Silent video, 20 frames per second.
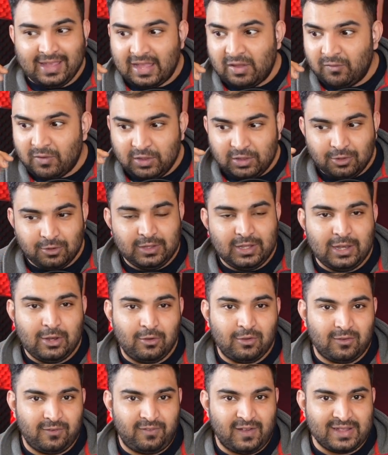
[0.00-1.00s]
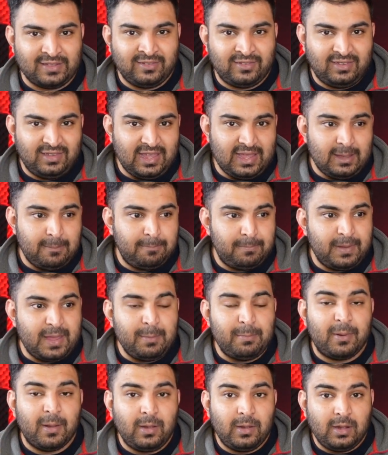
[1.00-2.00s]
even though they look fancy.
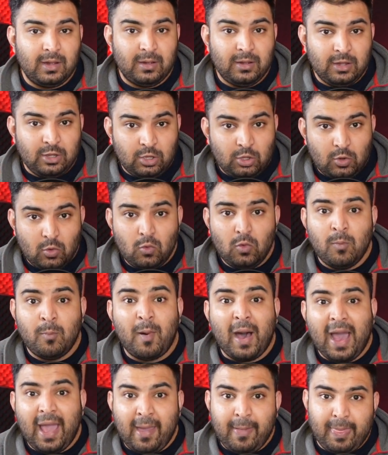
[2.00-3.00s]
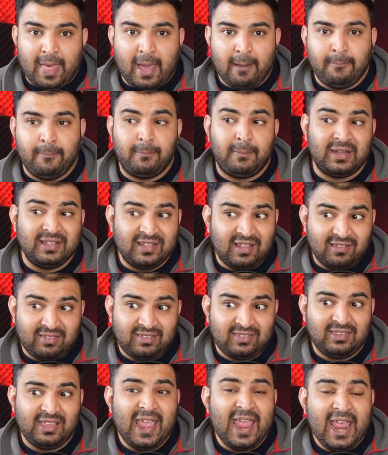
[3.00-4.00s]
People do buy them, but the
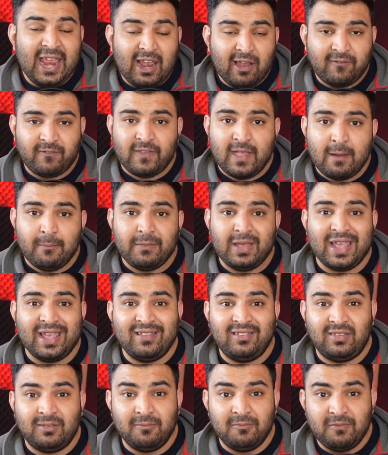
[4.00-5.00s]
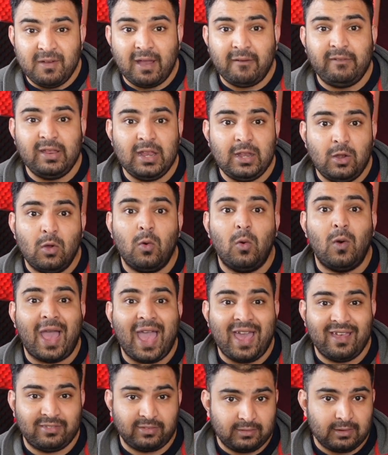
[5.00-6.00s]
sale of them is very low
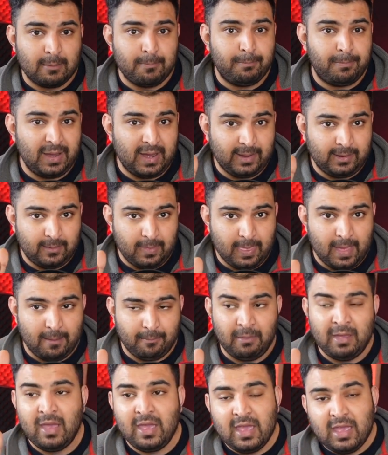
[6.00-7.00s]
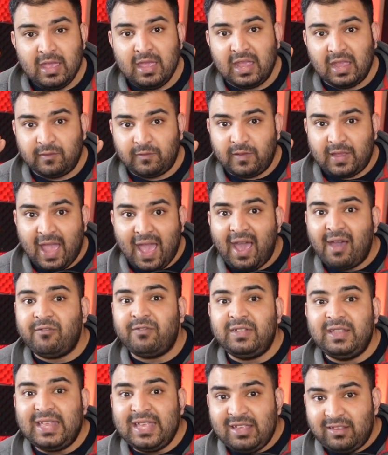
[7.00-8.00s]
as compared to them. If you
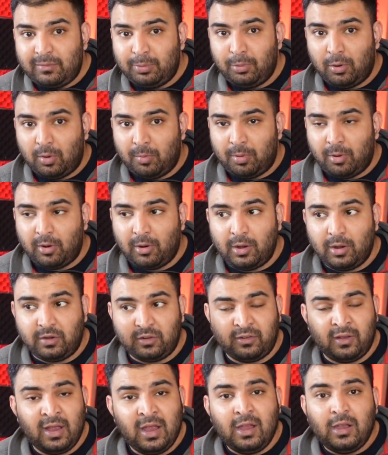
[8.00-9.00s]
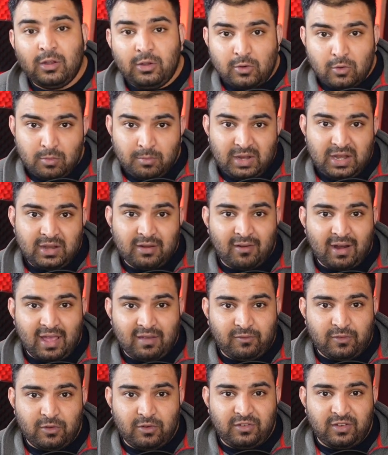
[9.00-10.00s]
have these four products, 2 meter
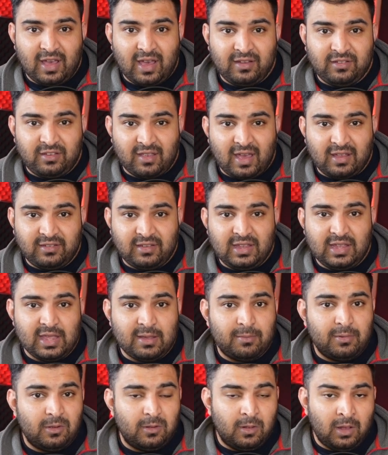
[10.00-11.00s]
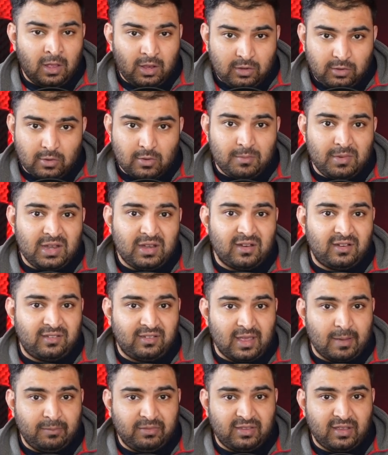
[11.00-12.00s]
iPhone charging cable, 2 meter
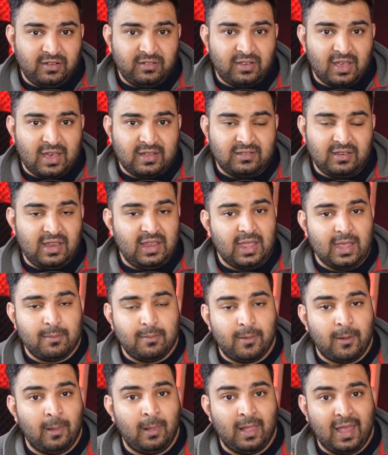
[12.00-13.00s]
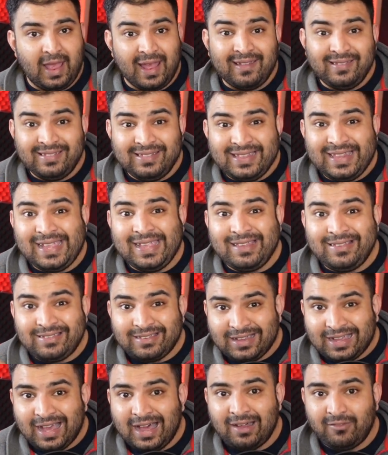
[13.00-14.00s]
Samsung charging cable, and these
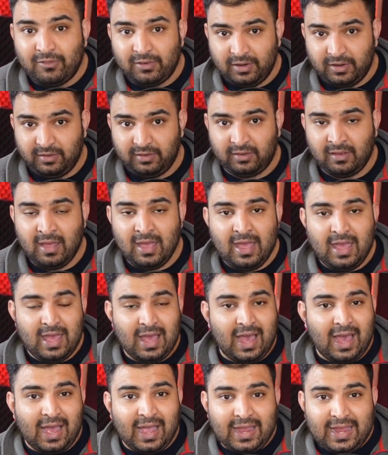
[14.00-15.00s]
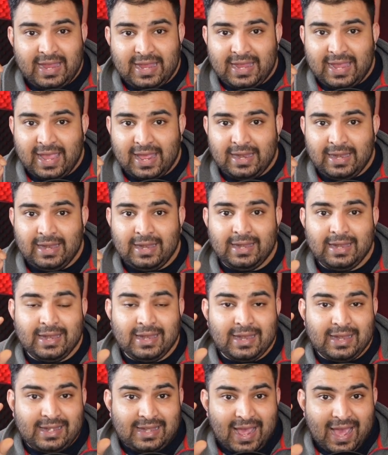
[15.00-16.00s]
covers, I can
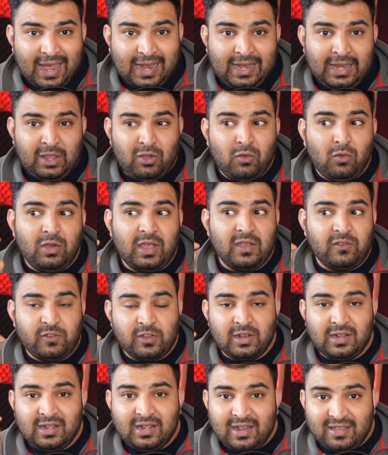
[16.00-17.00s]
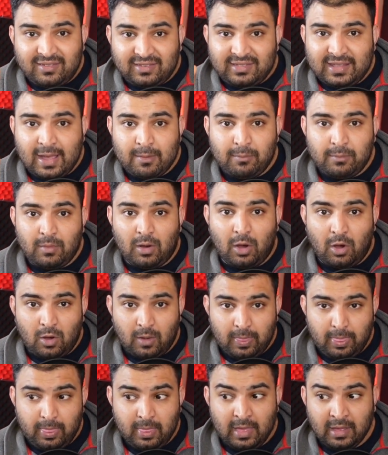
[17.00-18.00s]
tell you, if you list them
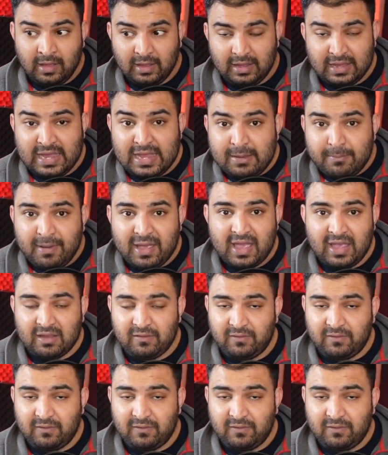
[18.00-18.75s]
on eBay,